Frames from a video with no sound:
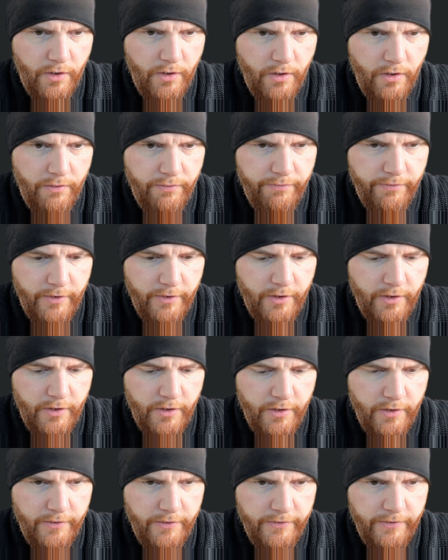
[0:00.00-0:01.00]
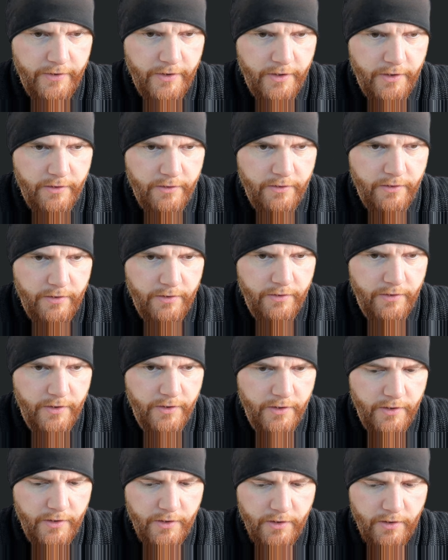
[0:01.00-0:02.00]
If it is set,
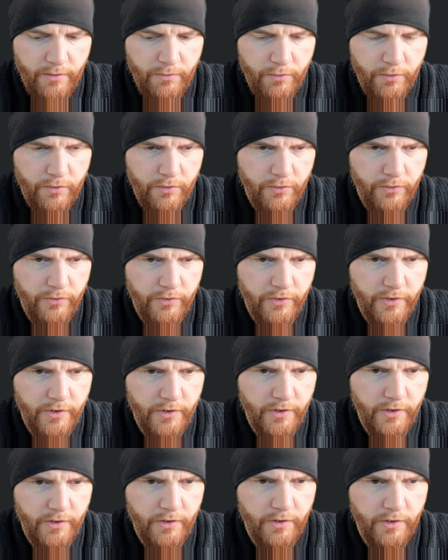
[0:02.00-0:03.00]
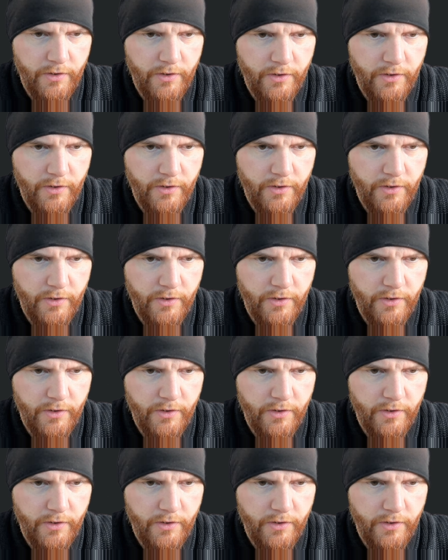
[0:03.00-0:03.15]
then I want to say